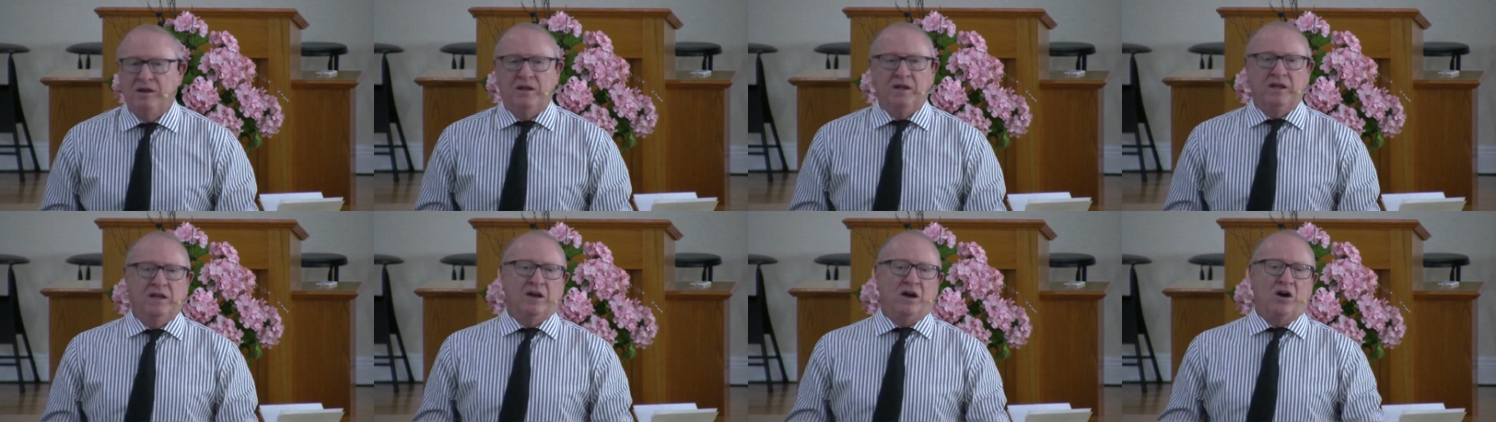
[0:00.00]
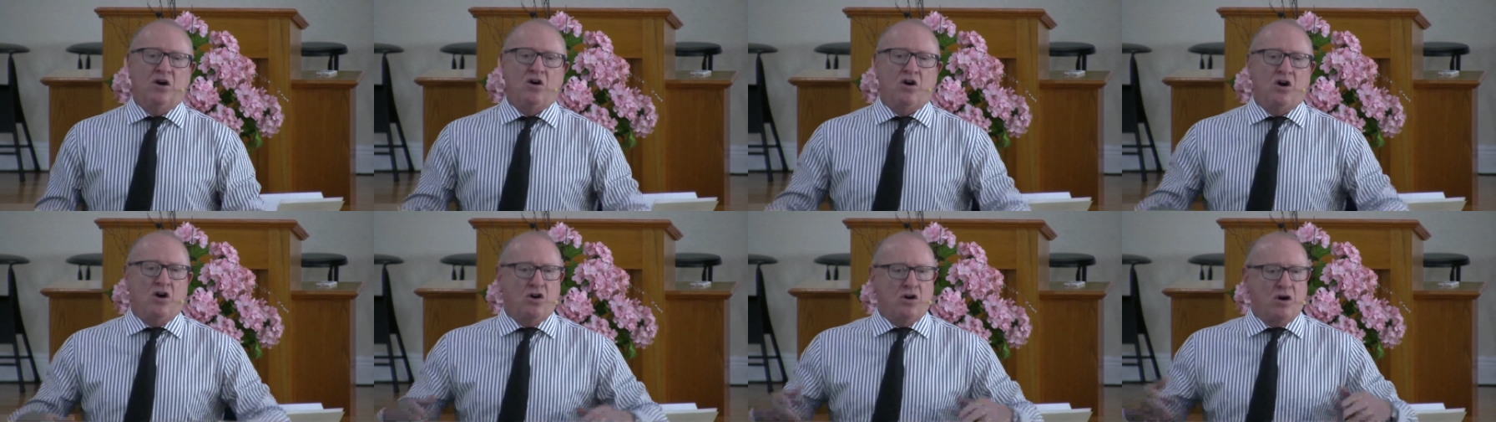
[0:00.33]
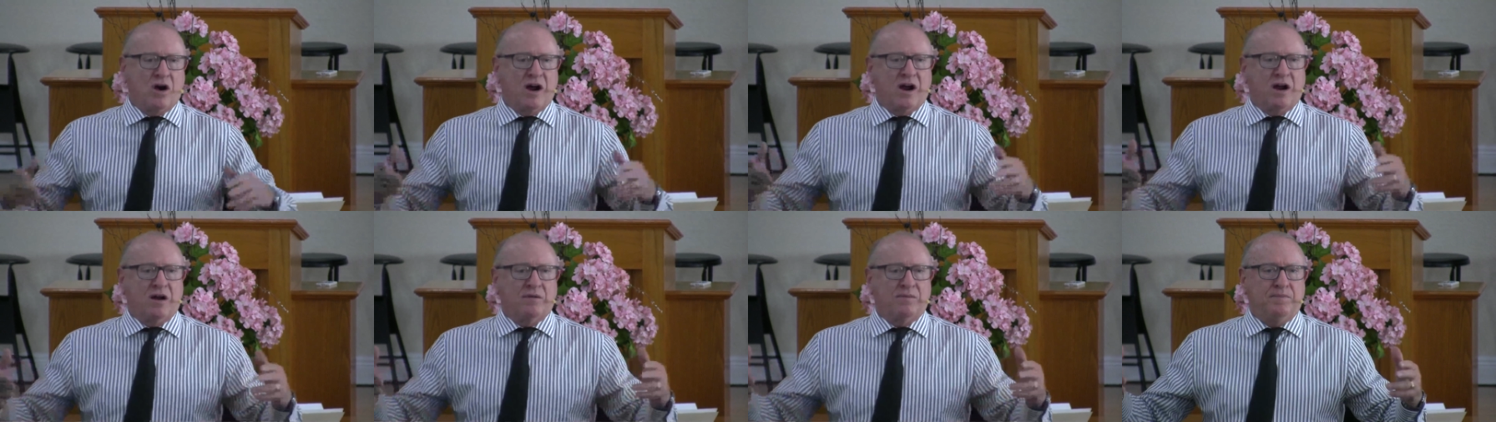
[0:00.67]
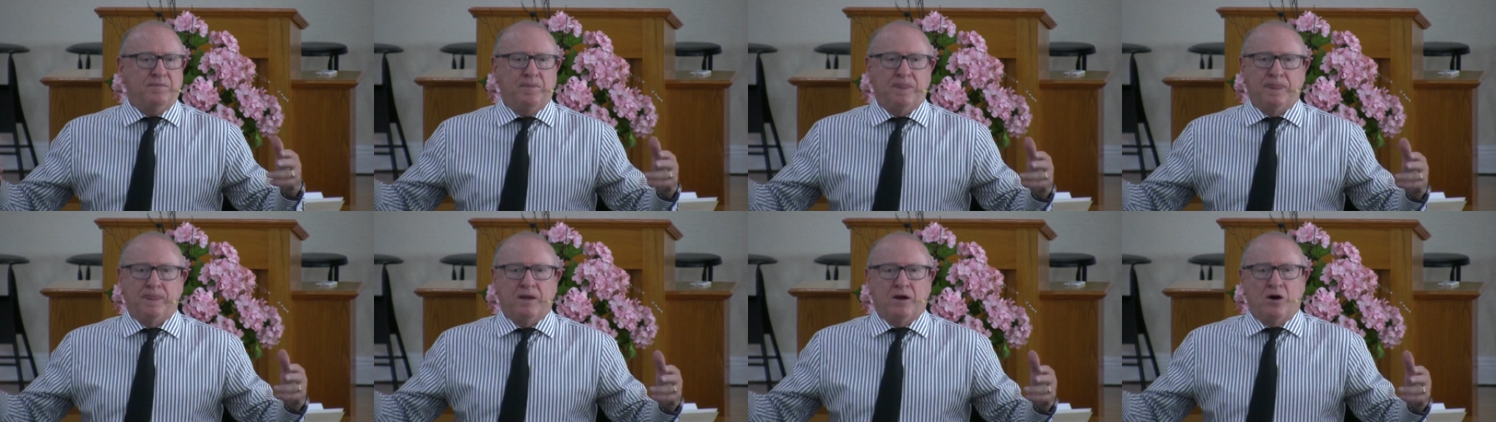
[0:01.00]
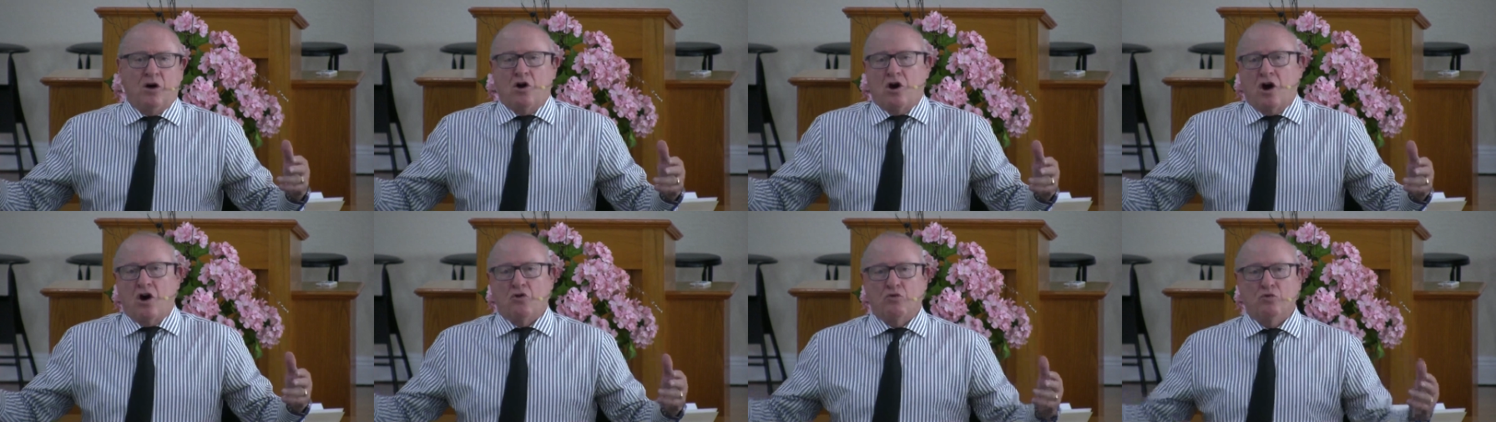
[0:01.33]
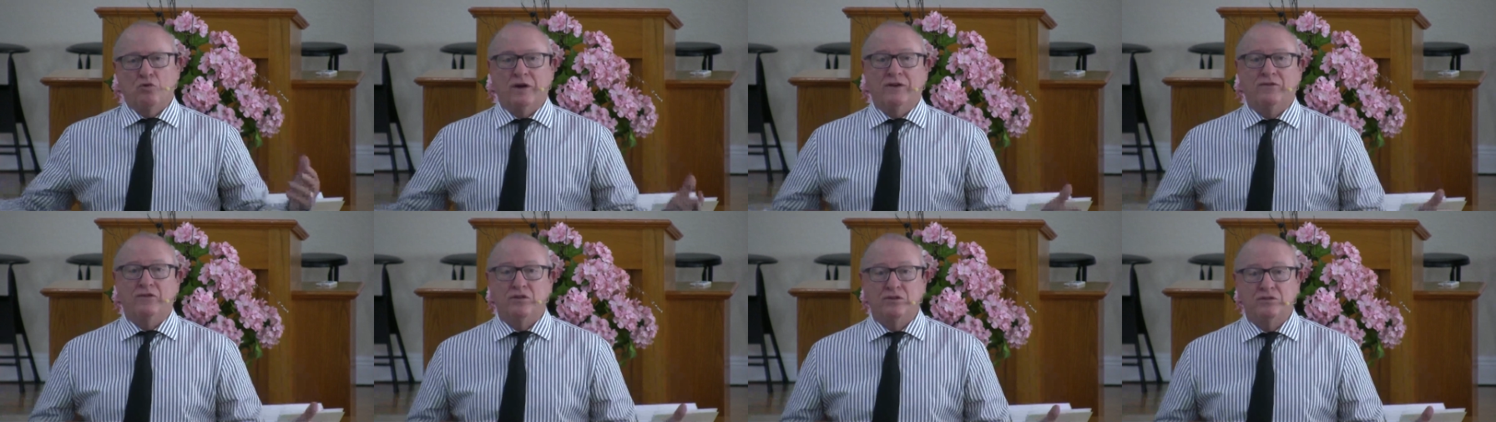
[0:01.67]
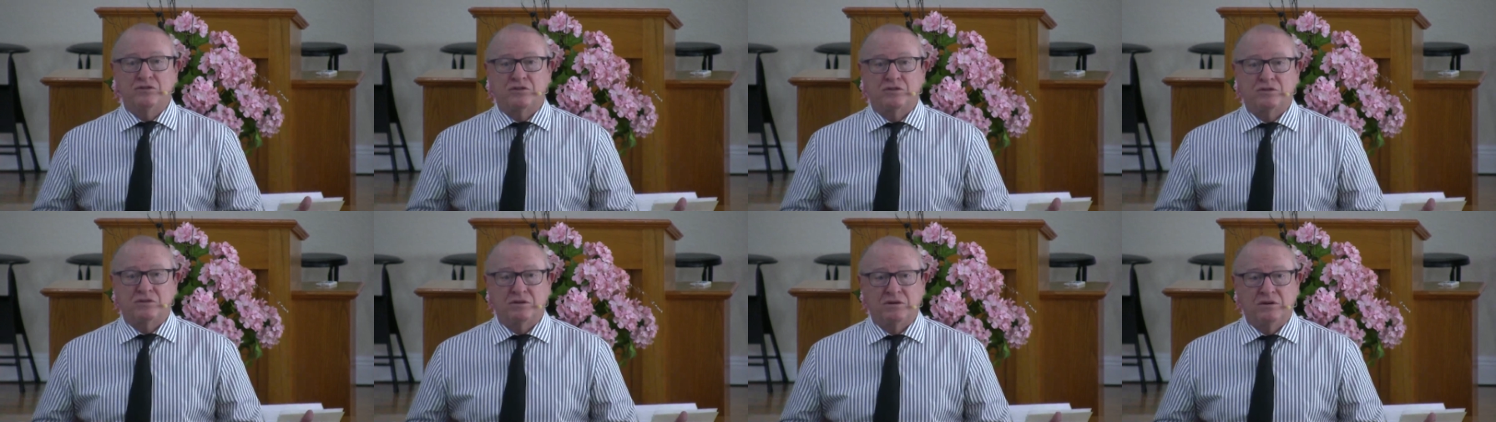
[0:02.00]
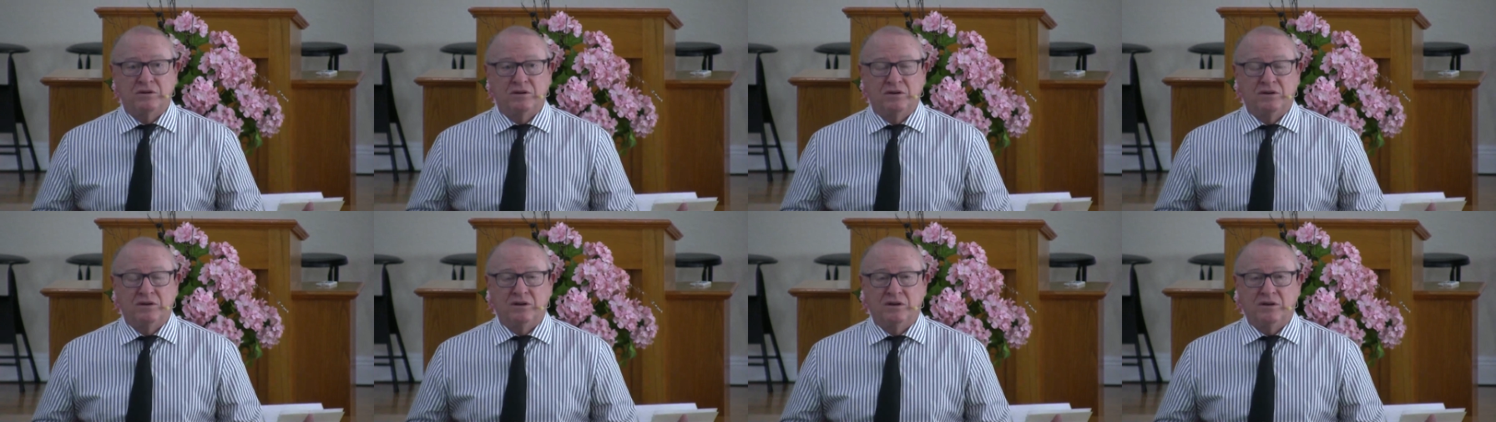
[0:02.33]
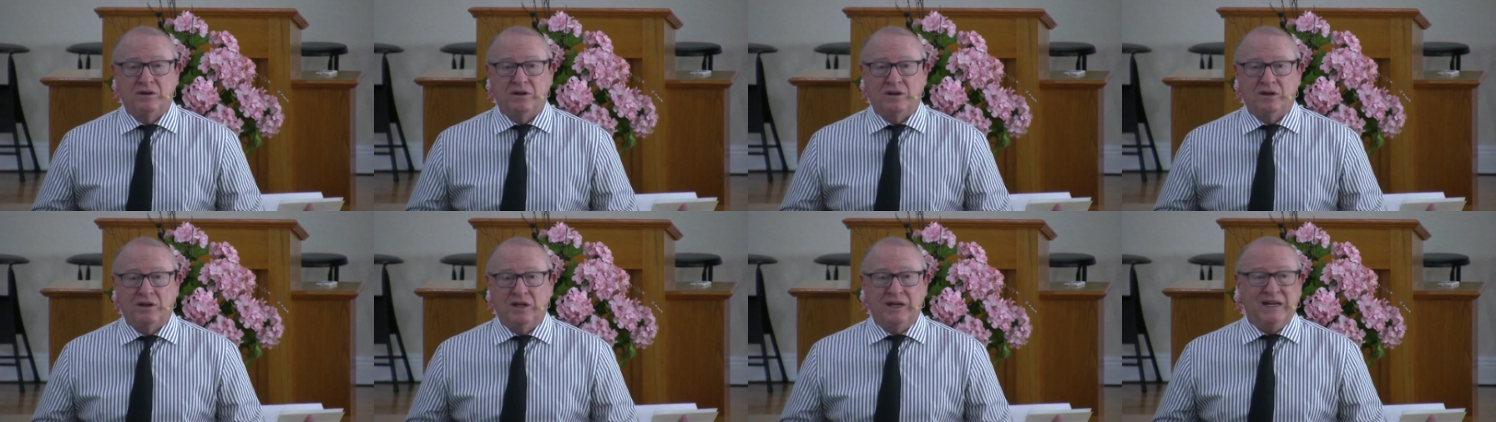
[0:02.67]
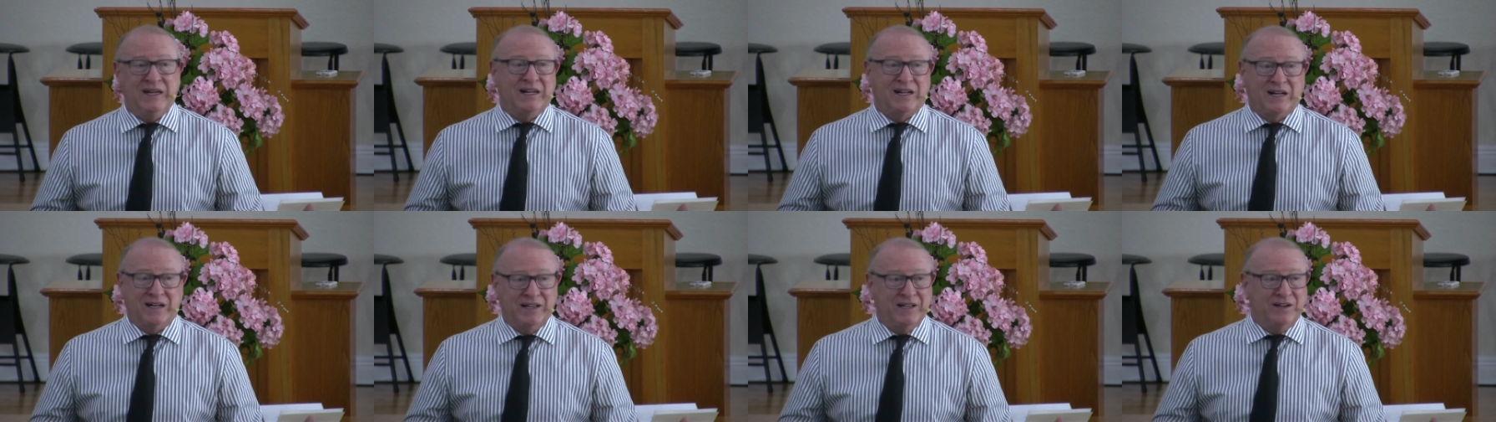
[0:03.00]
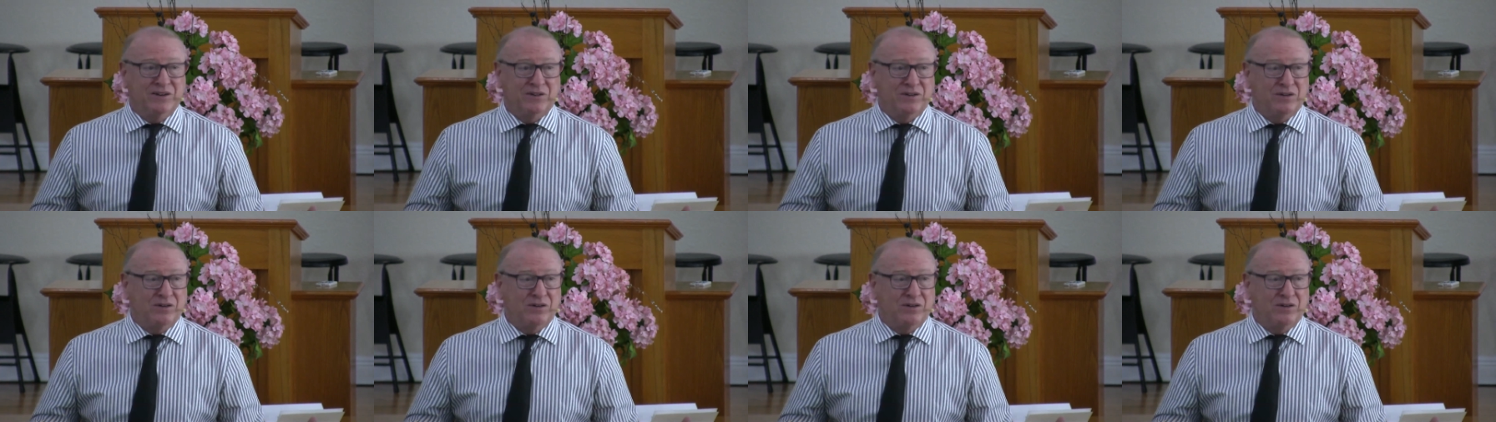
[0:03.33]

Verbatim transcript: Are, are, our, are our rivers any cleaner?